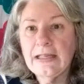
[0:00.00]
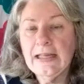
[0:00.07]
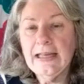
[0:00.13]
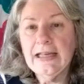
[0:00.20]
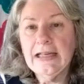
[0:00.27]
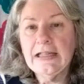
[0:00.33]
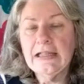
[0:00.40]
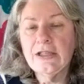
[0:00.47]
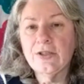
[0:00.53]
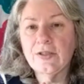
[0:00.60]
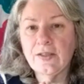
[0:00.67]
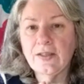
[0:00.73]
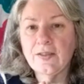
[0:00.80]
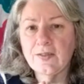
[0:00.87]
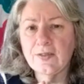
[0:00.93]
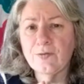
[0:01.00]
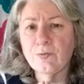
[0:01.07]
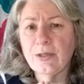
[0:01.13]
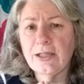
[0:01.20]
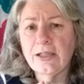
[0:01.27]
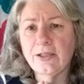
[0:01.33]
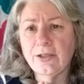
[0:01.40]
And this is
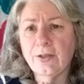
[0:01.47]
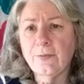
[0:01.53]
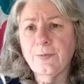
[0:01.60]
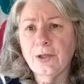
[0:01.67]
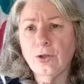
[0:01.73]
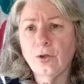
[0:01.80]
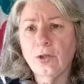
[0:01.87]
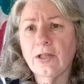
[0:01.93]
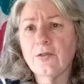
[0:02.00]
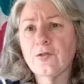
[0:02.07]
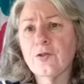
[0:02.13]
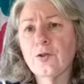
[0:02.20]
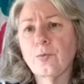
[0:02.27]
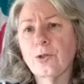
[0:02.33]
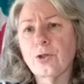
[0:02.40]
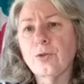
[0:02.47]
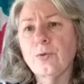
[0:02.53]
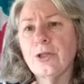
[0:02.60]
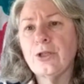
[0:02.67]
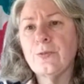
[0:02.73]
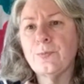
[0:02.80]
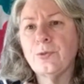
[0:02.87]
running a little bit long, so we're going
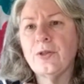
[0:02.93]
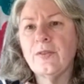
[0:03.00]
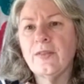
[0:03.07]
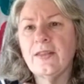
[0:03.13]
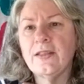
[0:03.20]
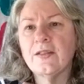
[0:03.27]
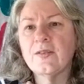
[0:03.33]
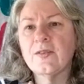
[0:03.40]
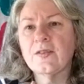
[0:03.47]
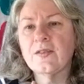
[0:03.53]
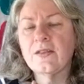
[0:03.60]
to put this,